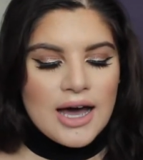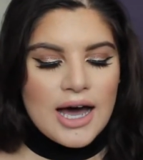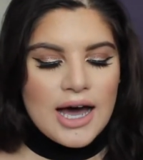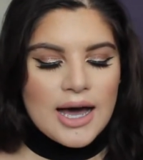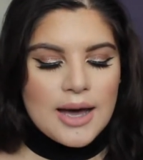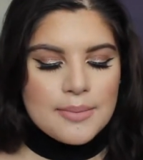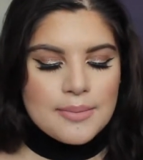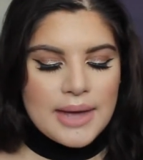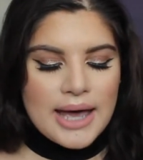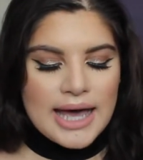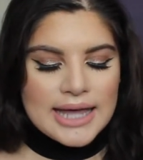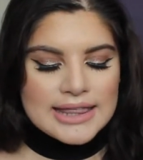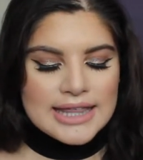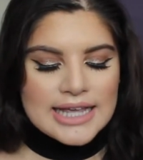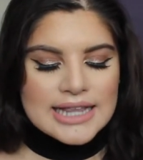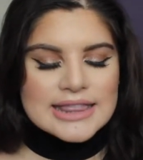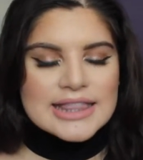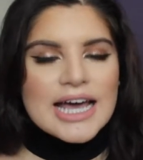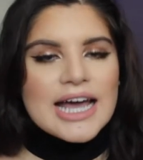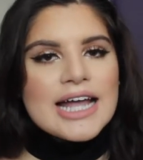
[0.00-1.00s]
I
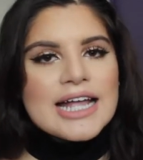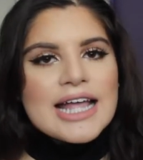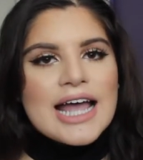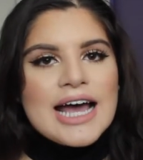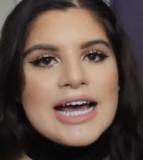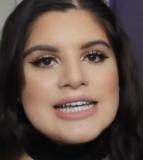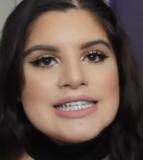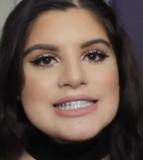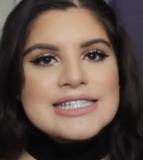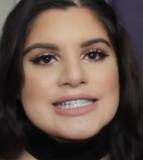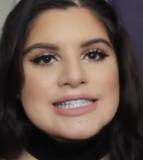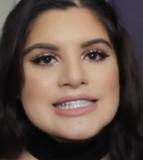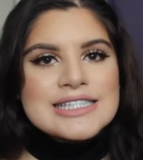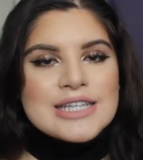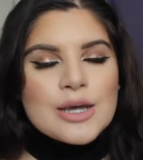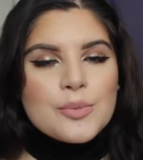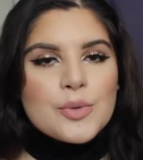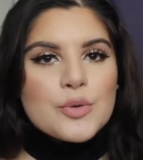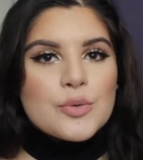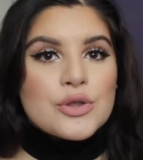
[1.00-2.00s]
think that as
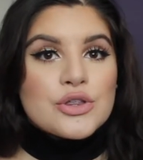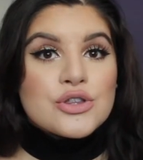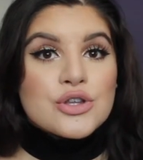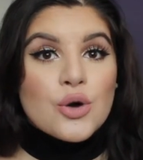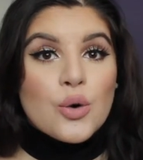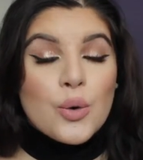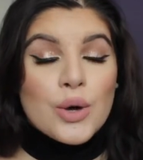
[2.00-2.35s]
someone with